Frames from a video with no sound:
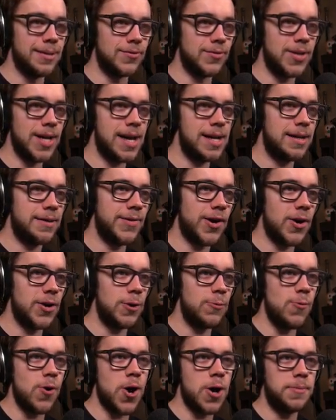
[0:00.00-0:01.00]
can tell, I've already
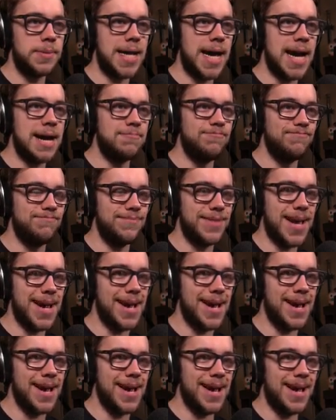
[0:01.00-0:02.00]
warmed up.
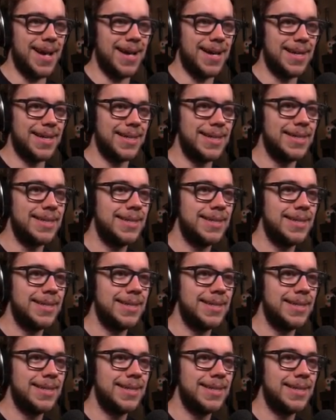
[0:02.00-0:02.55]
Ah!